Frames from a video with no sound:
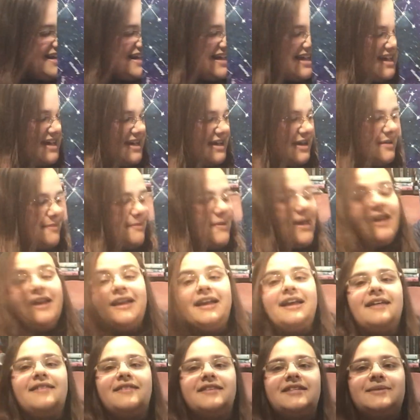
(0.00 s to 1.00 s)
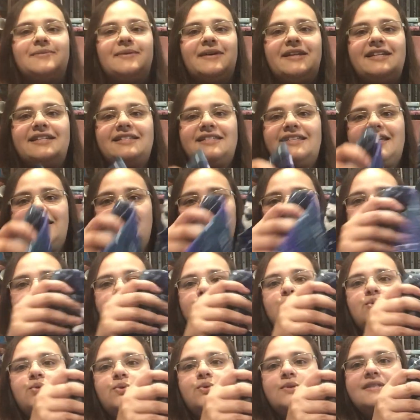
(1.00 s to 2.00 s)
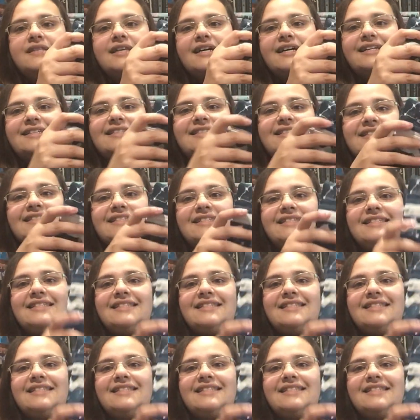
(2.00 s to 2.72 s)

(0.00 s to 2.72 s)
And again, this one is in 2 sizes.